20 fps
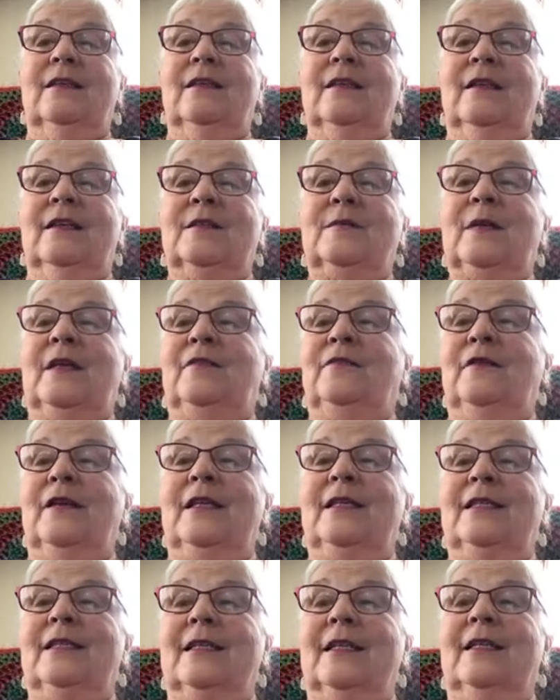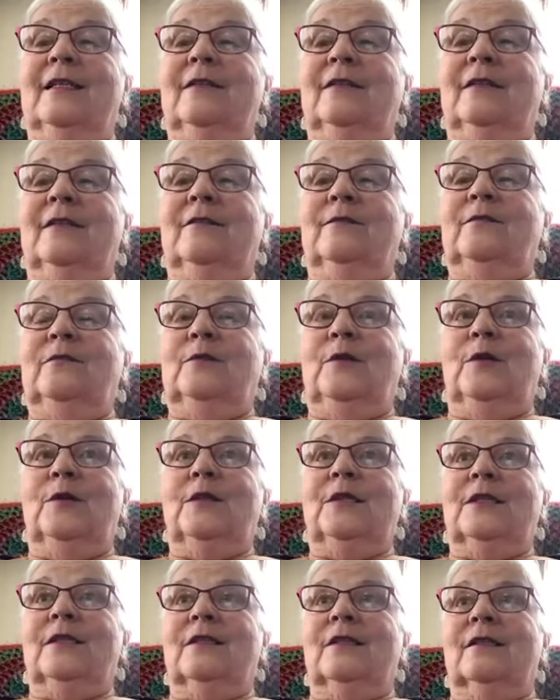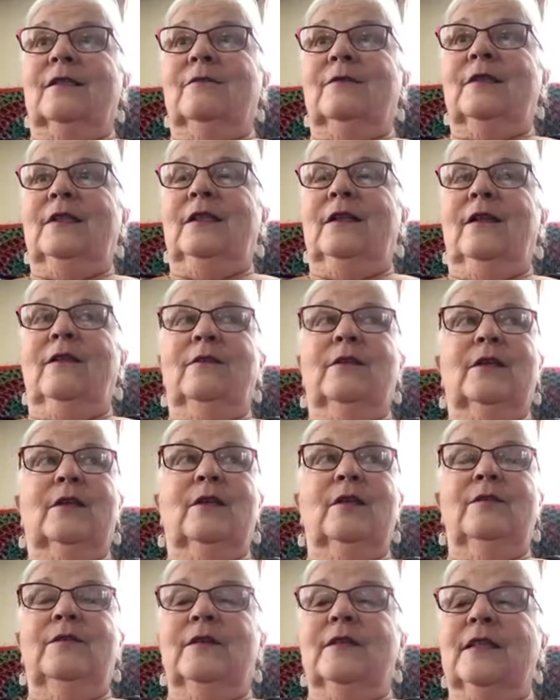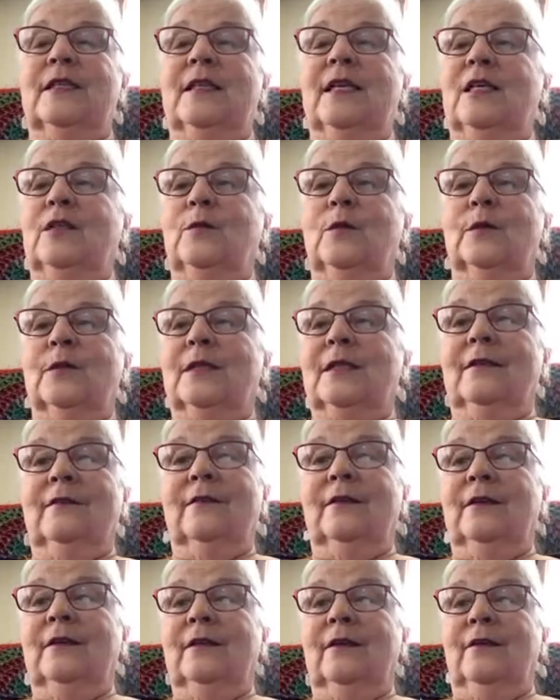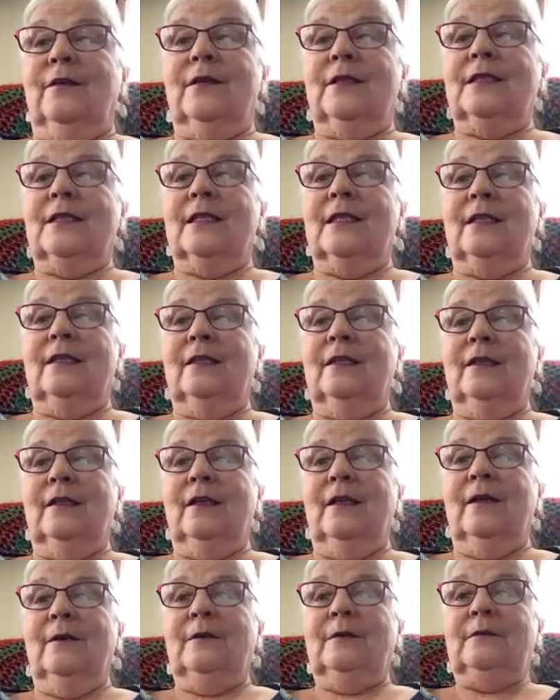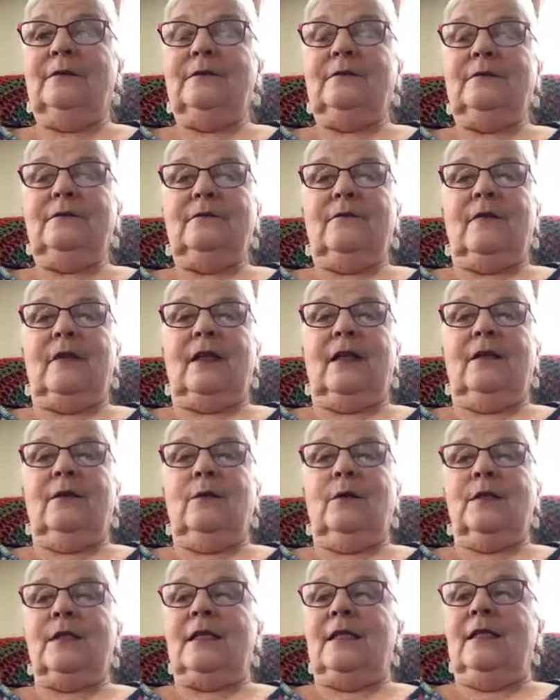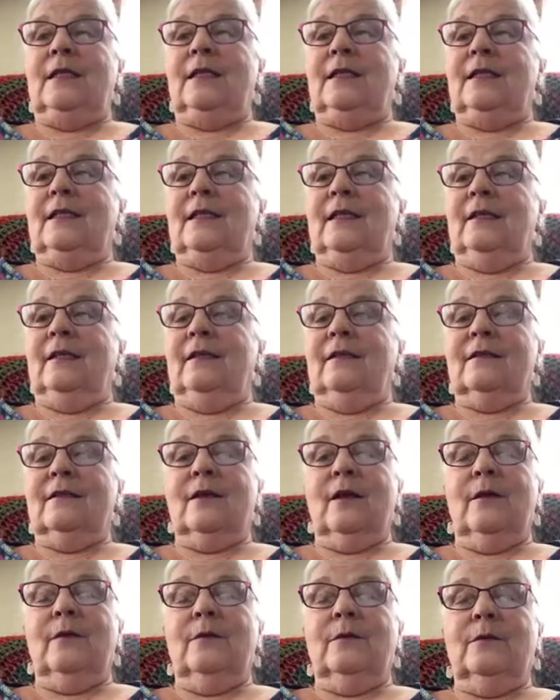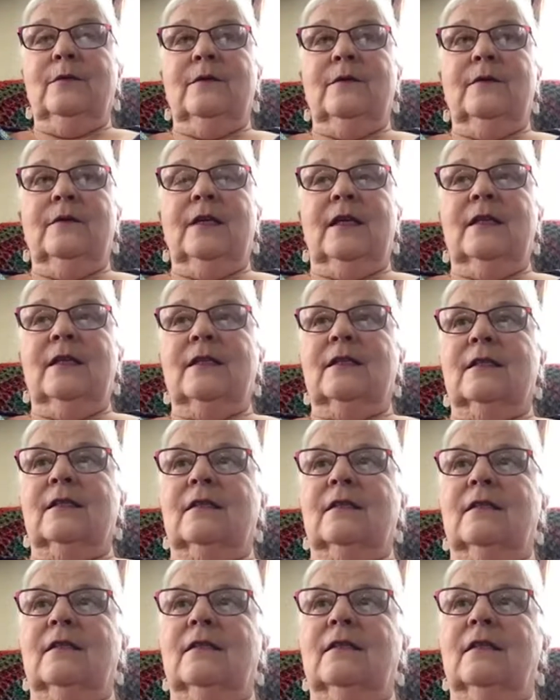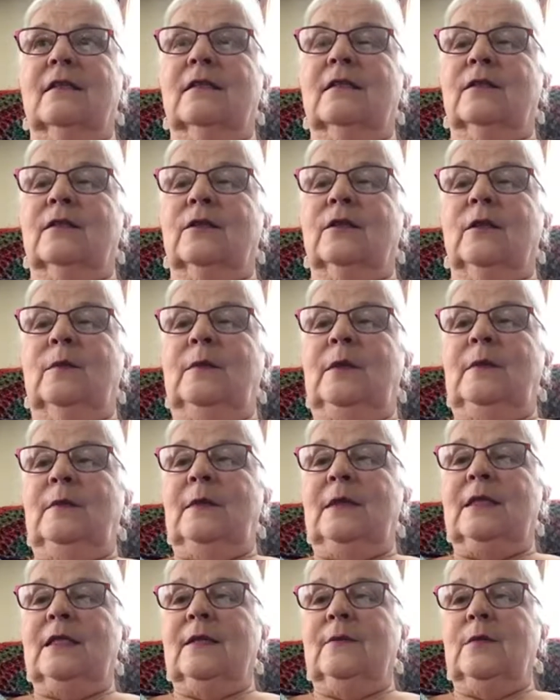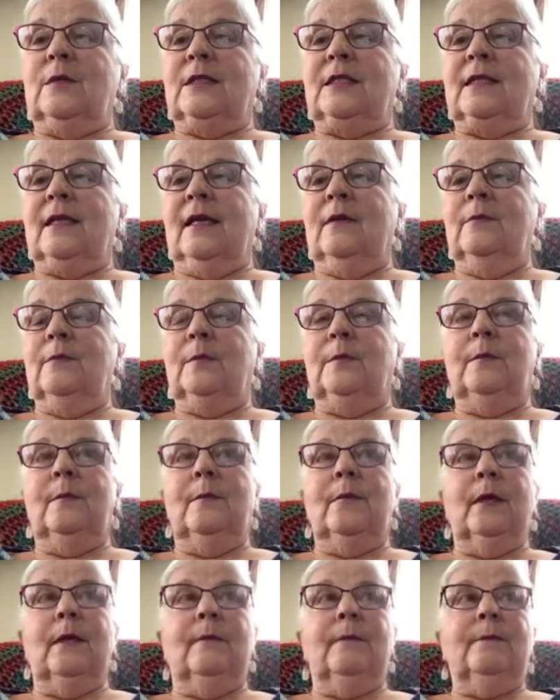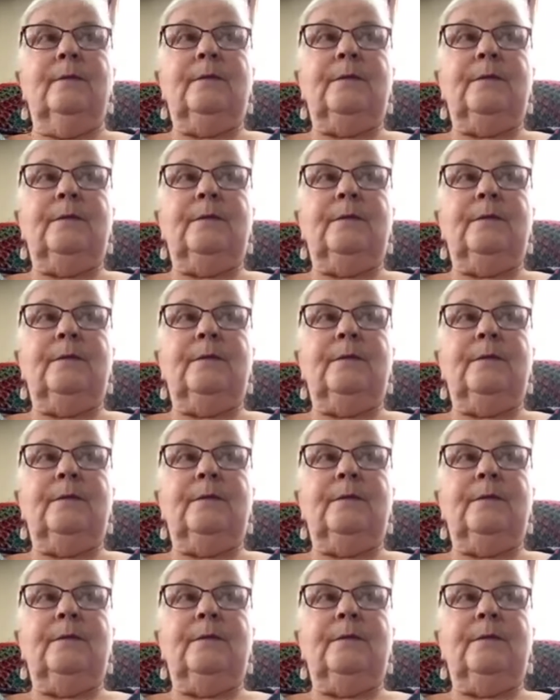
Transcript: as my friend said, the cover says what's on the tin, what's in the tin. So that's a compliment, I must say. But